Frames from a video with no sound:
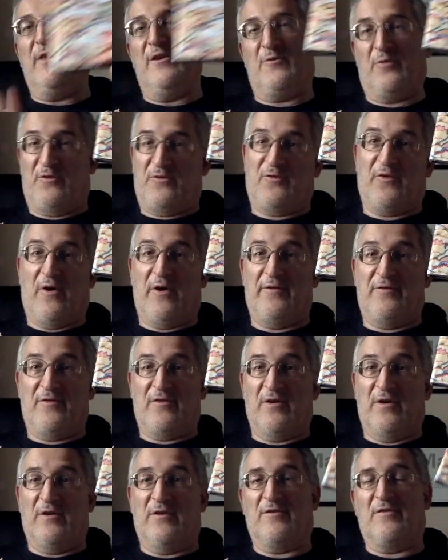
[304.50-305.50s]
this was 5
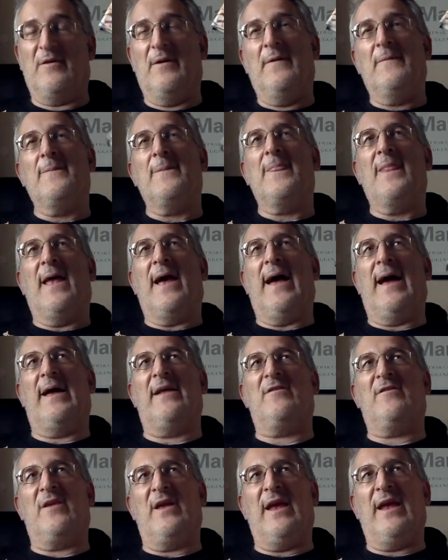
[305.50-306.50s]
stars.
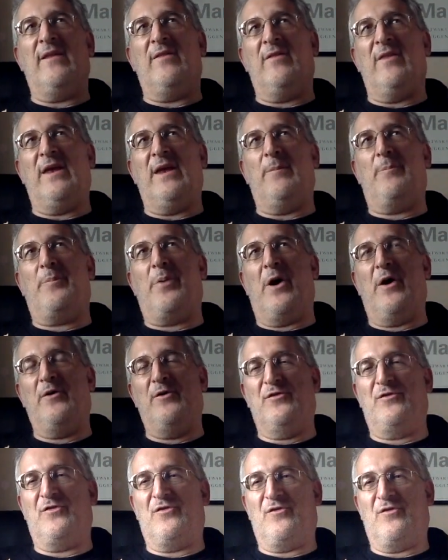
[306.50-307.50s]
And in the
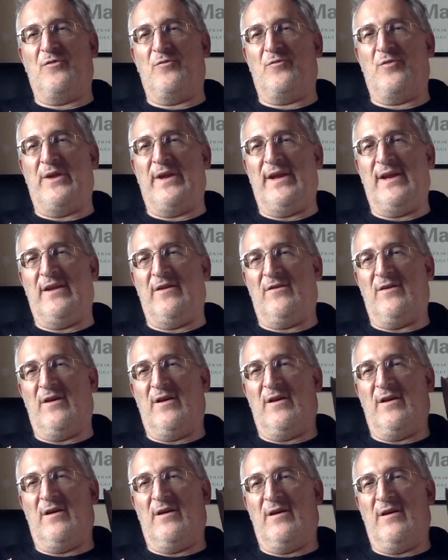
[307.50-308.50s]
post read
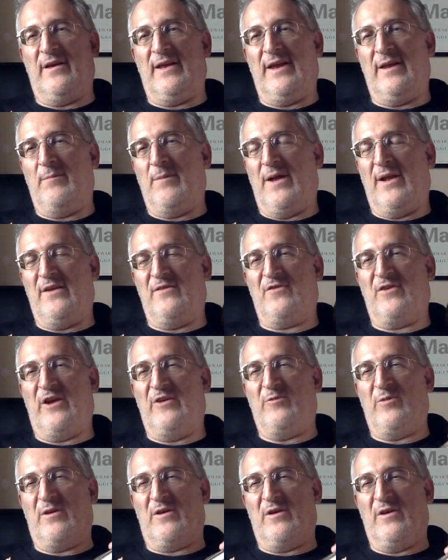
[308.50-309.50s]
uh, email
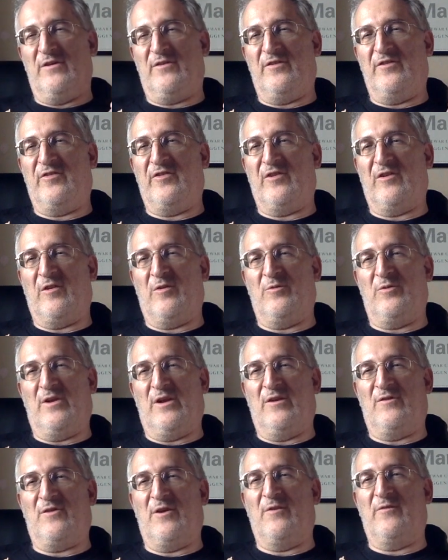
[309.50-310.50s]
exchange with Curtis, she said, Oh,
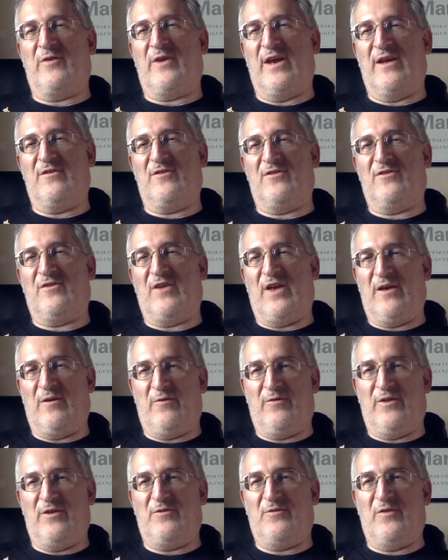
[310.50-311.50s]
you know, don't forget to say
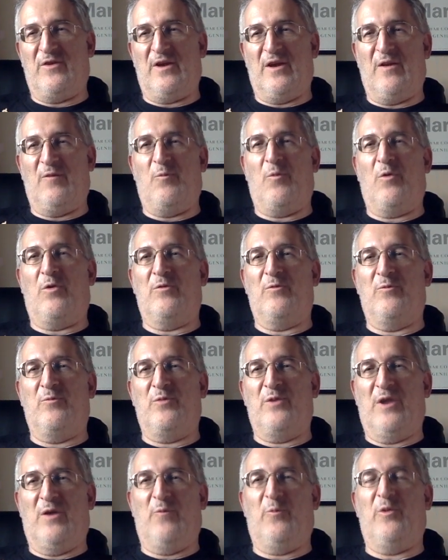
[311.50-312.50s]
on this video what,
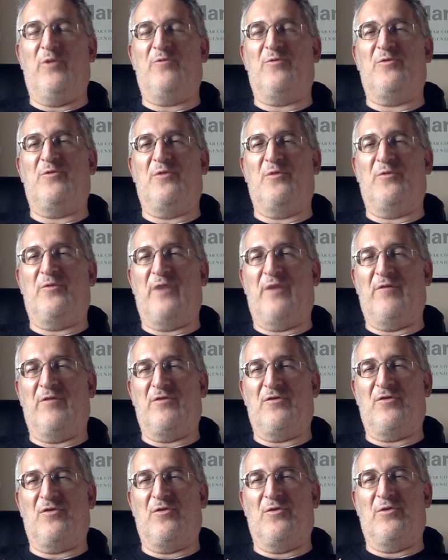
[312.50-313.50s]
you know, which was your favourite
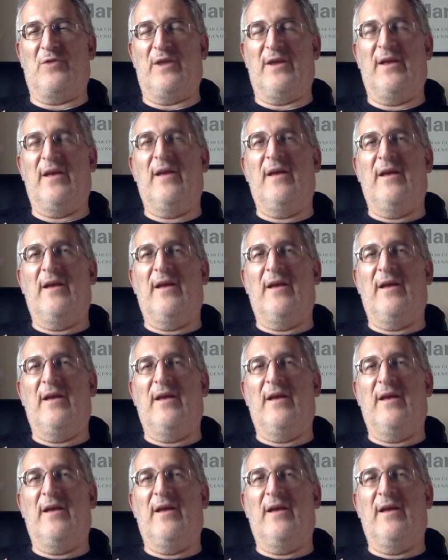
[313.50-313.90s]
story.